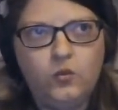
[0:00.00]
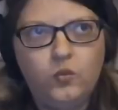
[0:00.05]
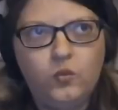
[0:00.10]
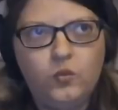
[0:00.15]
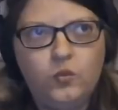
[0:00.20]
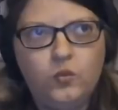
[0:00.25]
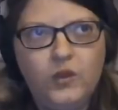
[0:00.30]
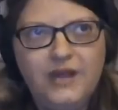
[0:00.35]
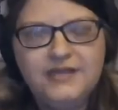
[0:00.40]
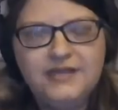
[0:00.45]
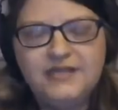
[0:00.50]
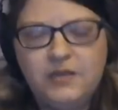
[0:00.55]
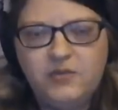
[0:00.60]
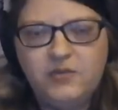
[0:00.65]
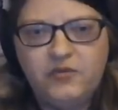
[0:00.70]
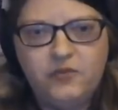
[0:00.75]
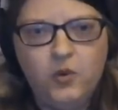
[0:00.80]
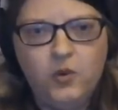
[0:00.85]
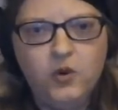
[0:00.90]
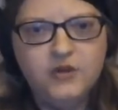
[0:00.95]
what I said
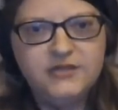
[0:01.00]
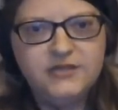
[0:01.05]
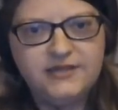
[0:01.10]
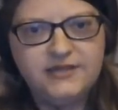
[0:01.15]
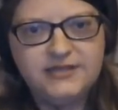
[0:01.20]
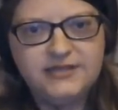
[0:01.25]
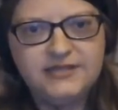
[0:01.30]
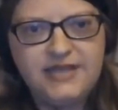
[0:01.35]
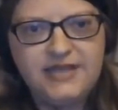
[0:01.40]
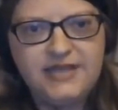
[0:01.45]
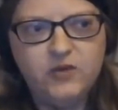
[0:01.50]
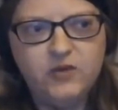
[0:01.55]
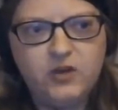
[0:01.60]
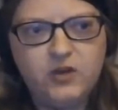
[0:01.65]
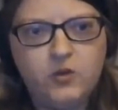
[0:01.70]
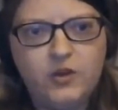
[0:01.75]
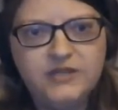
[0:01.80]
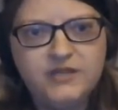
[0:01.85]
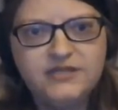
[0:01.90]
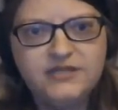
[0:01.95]
before is that the state
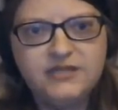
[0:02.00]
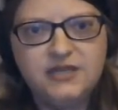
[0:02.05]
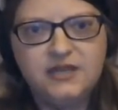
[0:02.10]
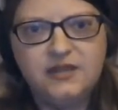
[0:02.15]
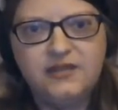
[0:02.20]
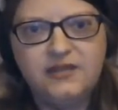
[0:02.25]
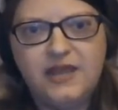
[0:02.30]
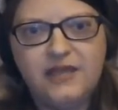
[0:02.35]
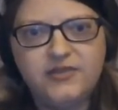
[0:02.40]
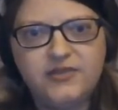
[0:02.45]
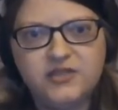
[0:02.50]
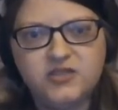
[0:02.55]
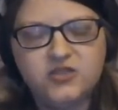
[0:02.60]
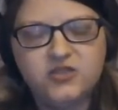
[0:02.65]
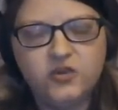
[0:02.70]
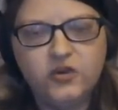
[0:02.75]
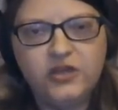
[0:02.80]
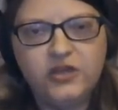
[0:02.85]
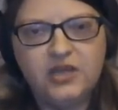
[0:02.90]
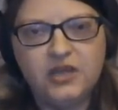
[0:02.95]
requested that
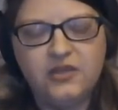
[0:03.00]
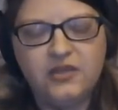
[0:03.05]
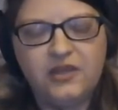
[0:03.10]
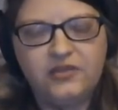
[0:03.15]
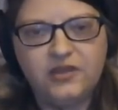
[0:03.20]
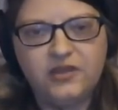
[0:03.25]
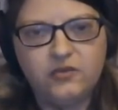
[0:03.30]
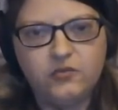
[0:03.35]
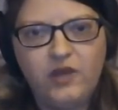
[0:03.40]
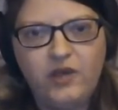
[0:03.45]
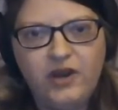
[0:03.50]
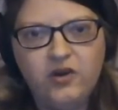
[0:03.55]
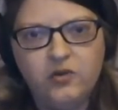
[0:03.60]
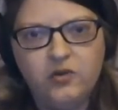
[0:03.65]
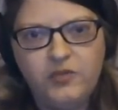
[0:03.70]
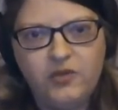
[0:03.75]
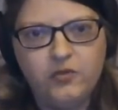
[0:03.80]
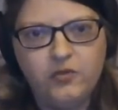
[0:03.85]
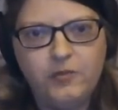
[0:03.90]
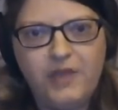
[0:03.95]
the record
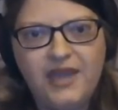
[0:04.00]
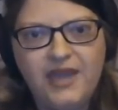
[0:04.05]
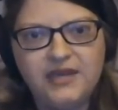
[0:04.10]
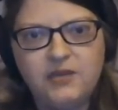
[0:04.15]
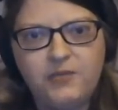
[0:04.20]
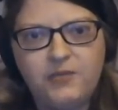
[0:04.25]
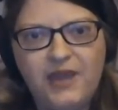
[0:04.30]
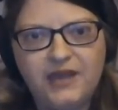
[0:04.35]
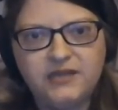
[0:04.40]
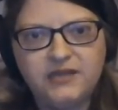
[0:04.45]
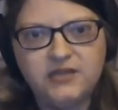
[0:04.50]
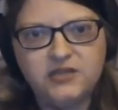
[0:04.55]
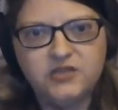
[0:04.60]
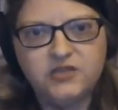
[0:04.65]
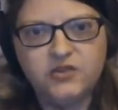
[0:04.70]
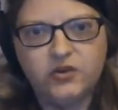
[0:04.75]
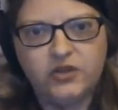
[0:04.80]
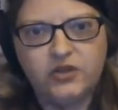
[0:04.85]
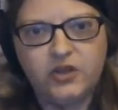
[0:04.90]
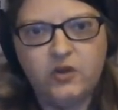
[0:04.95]
be remanded back to the
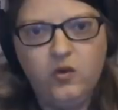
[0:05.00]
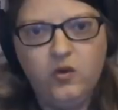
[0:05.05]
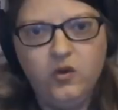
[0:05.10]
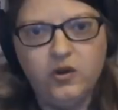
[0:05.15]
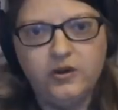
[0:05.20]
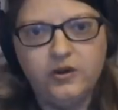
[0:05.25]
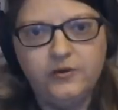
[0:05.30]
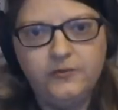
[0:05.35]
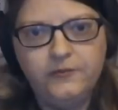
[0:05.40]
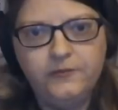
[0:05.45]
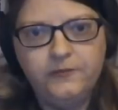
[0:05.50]
circuit court.